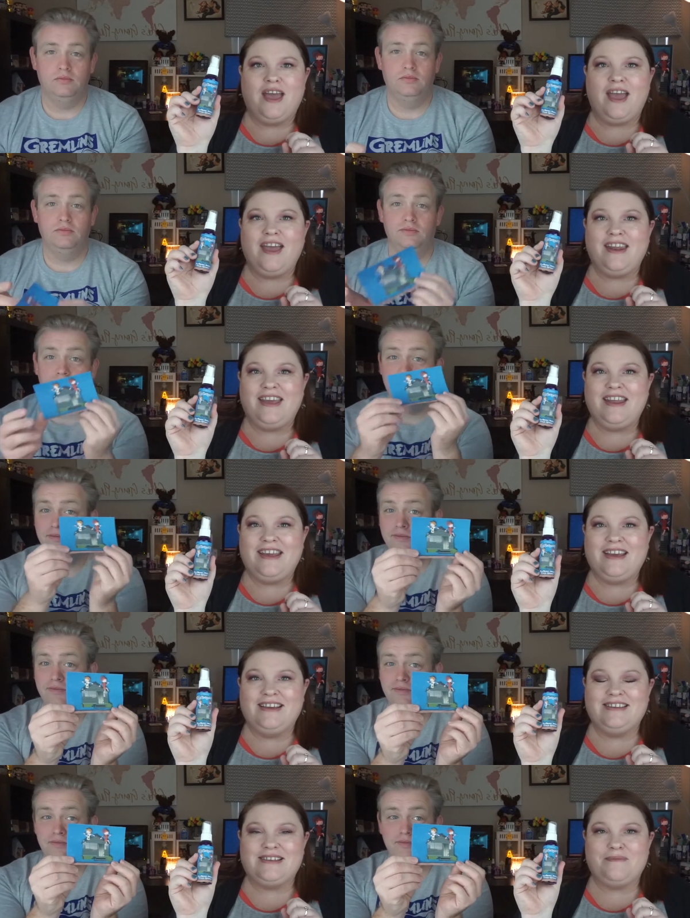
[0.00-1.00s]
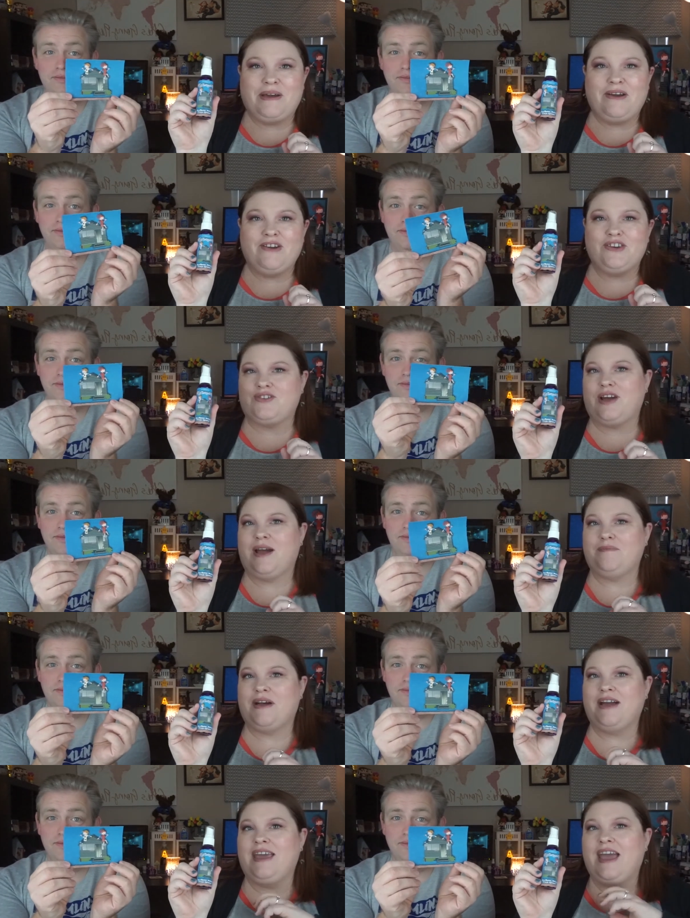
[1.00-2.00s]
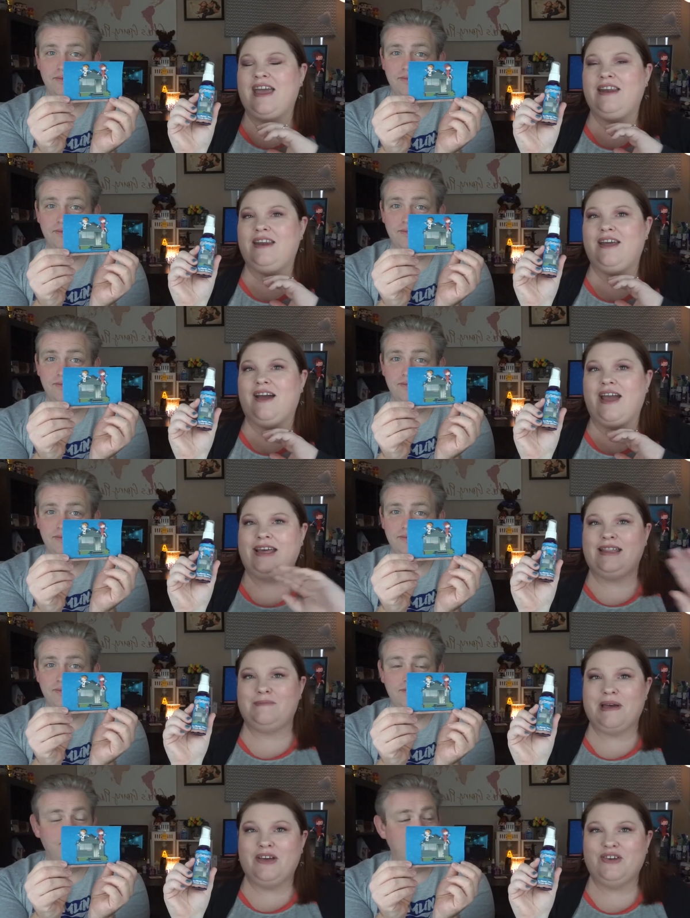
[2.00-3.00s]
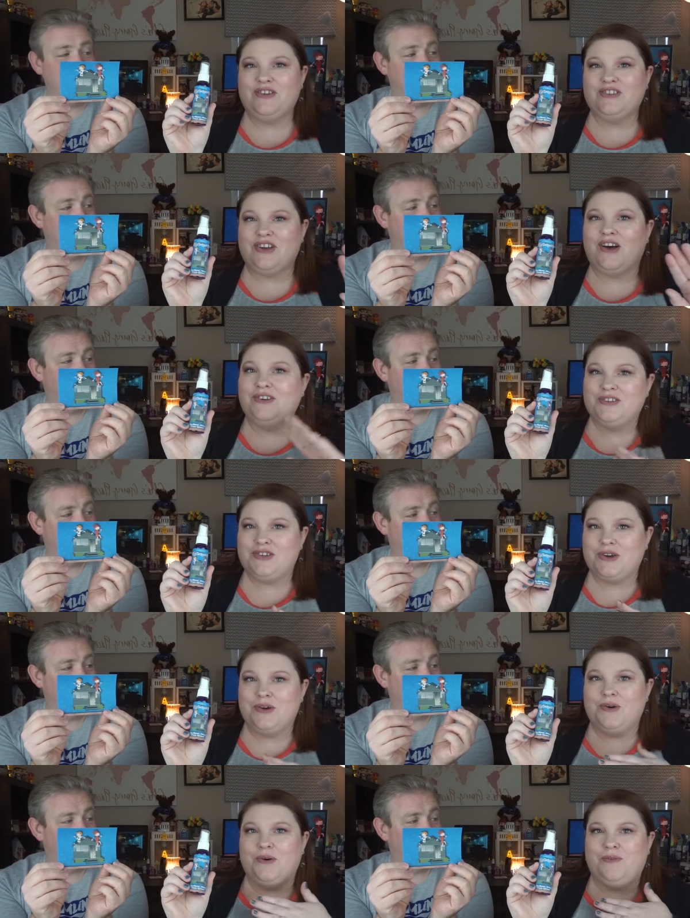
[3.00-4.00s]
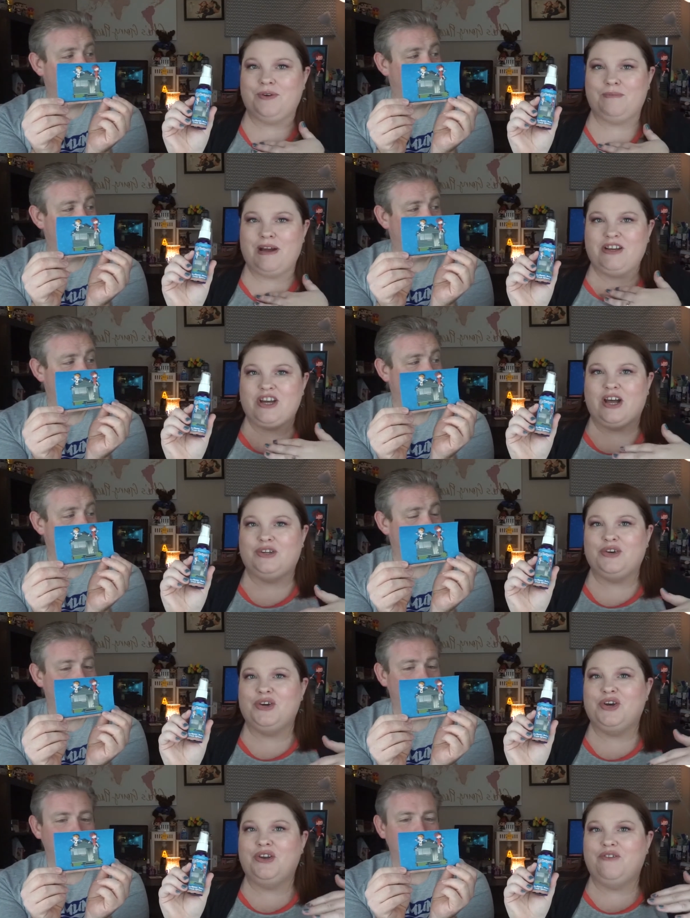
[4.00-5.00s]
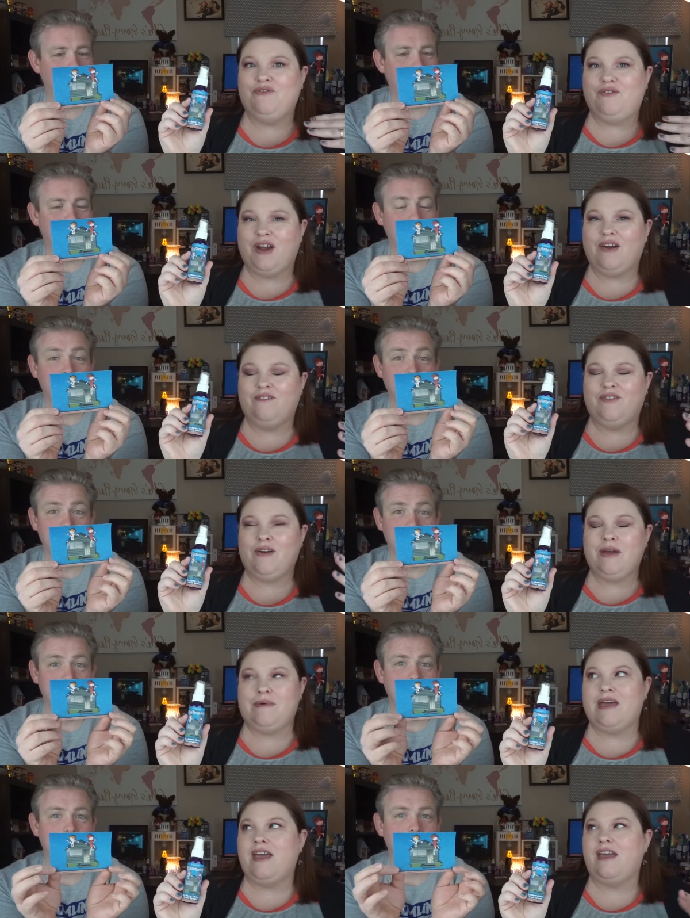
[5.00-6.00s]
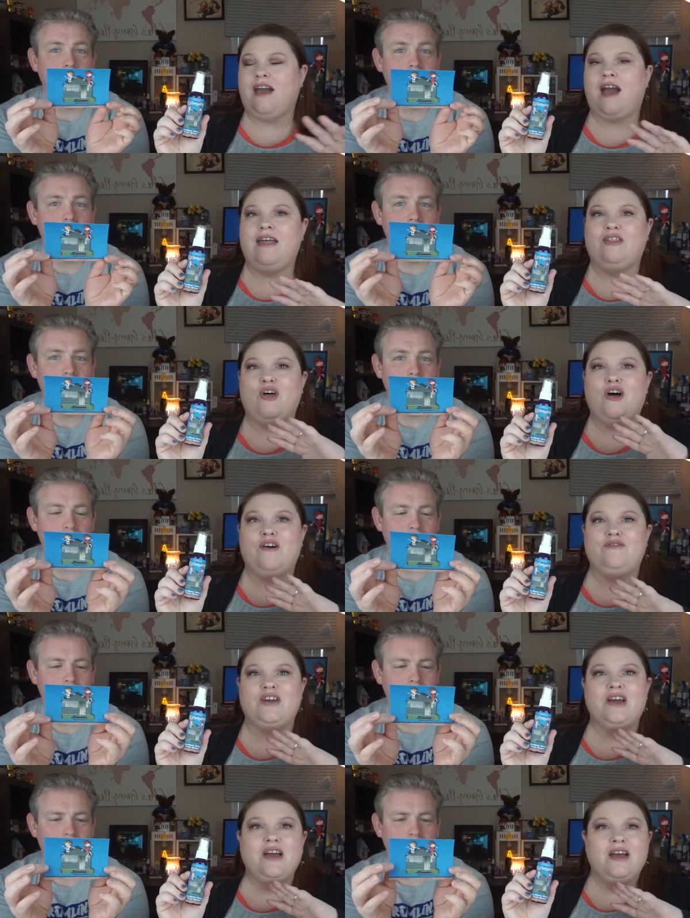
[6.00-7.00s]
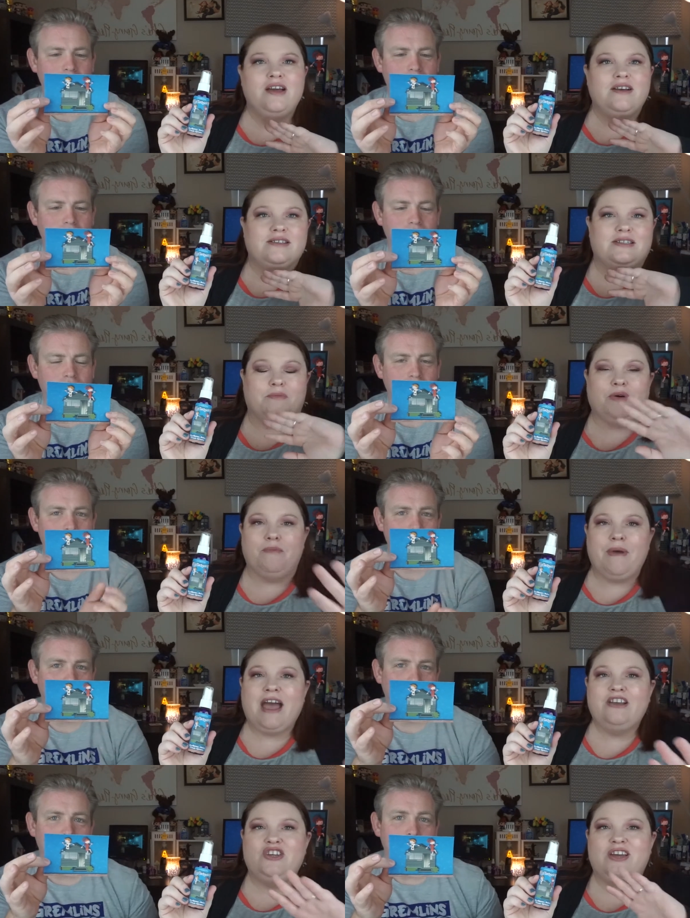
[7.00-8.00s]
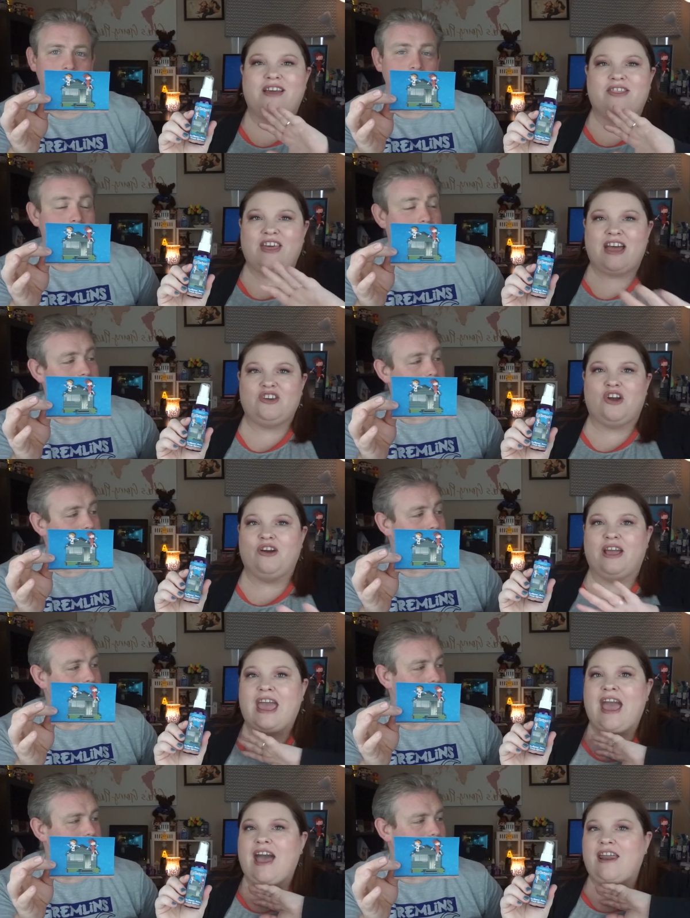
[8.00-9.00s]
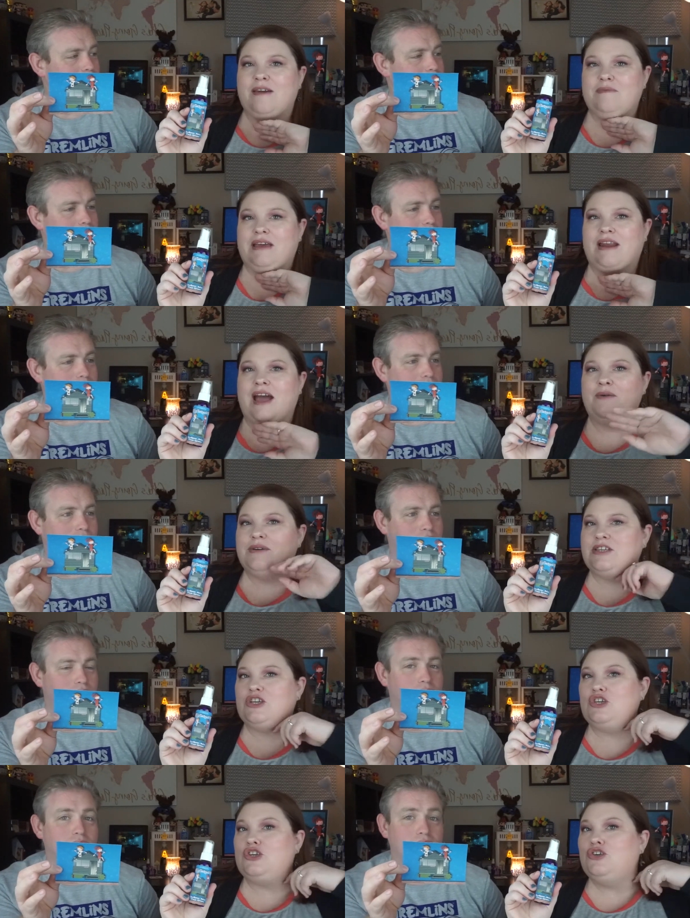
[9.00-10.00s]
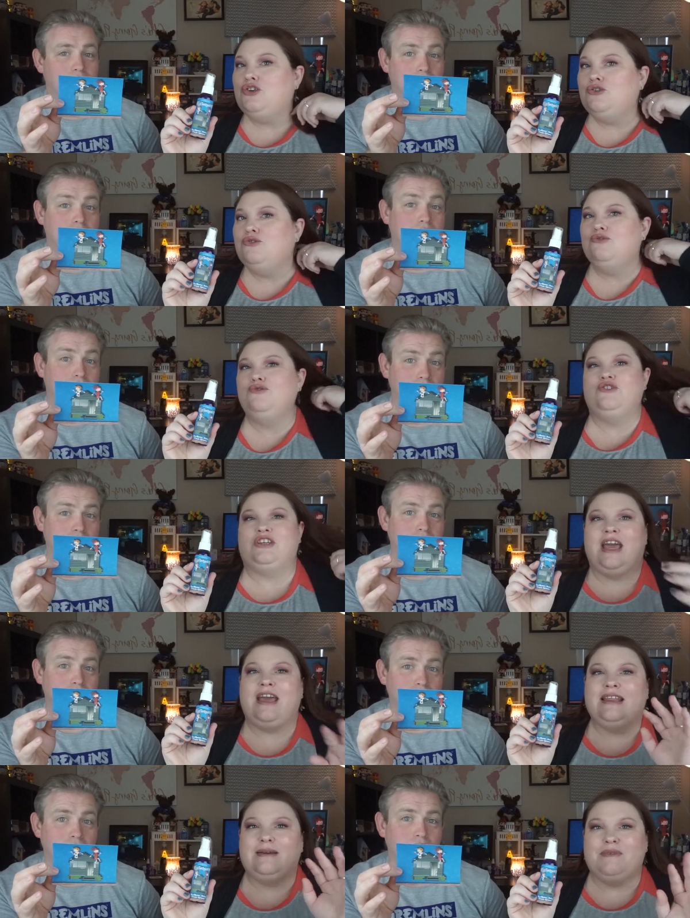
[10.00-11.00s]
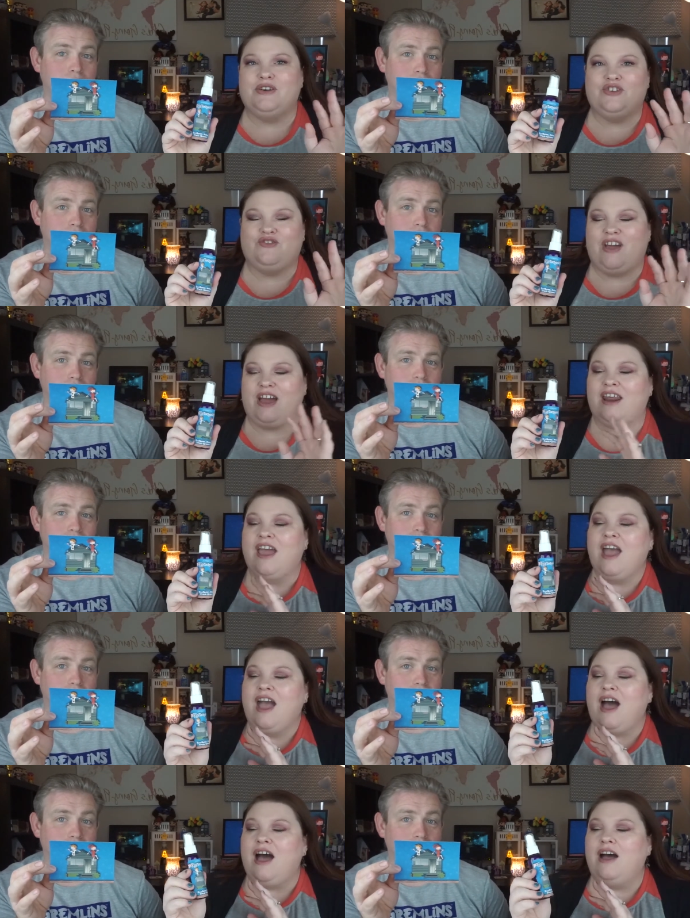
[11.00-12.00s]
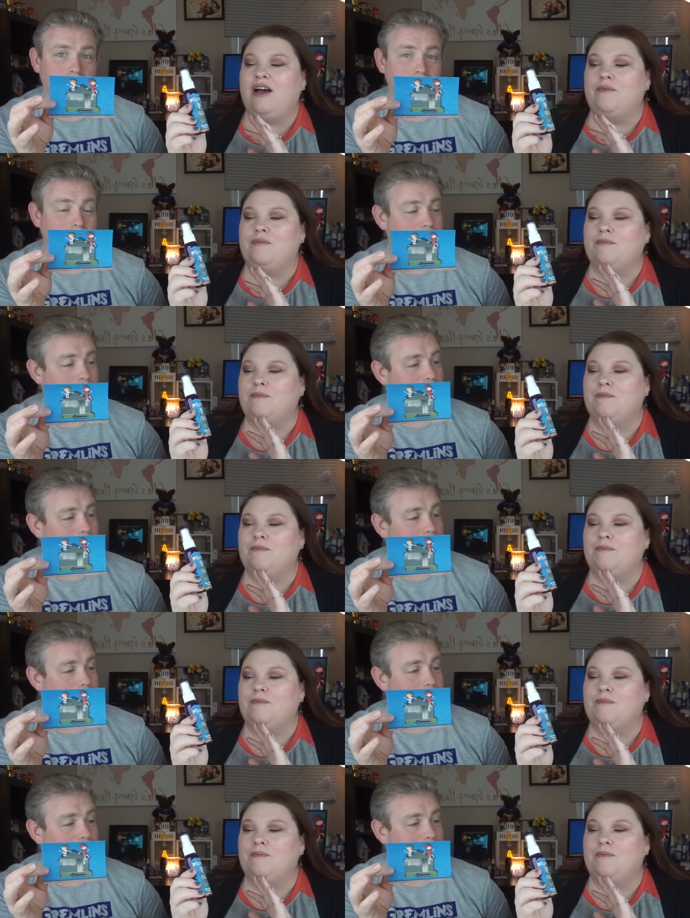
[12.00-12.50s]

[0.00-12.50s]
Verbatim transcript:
Speaker 1: and it is Parent Trap. Again, Hayley Mills, also from my childhood, very, very big. I loved Summer Magic, That Darn Cat. I mean, I was a huge Hayley Mills fan. Um,